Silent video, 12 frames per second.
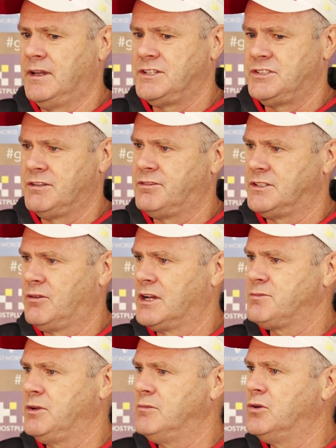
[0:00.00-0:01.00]
it's different to
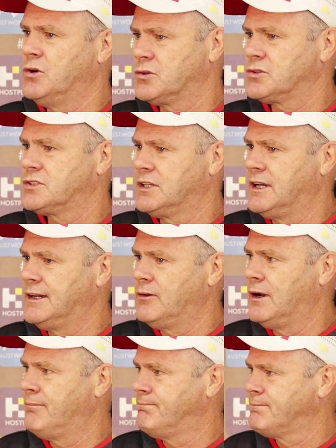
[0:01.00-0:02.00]
us mere mortals.
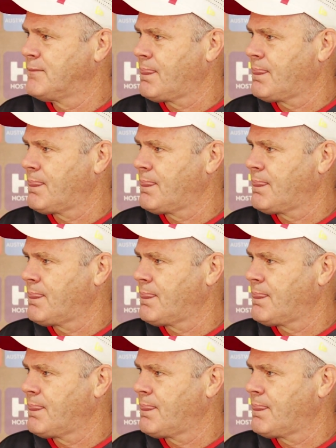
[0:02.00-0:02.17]
So,